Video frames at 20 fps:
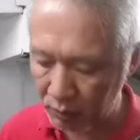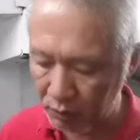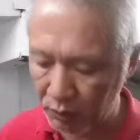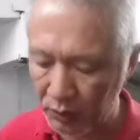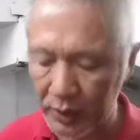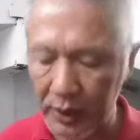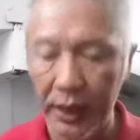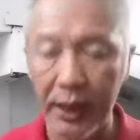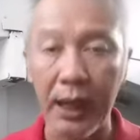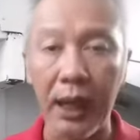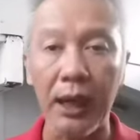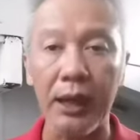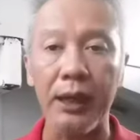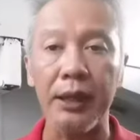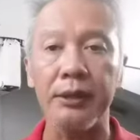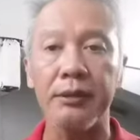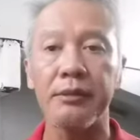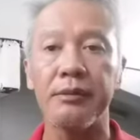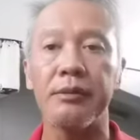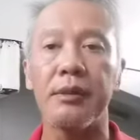When I got
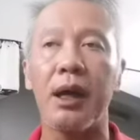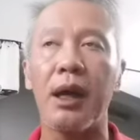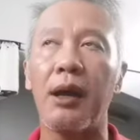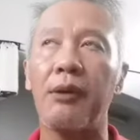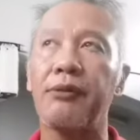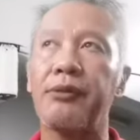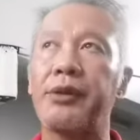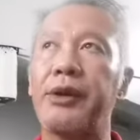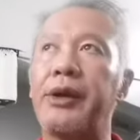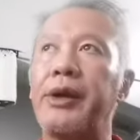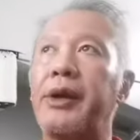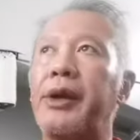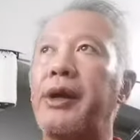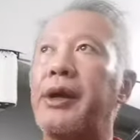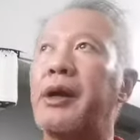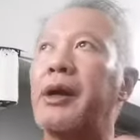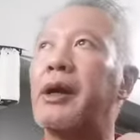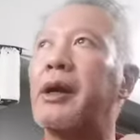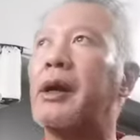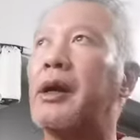it
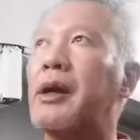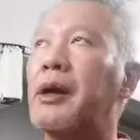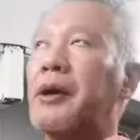after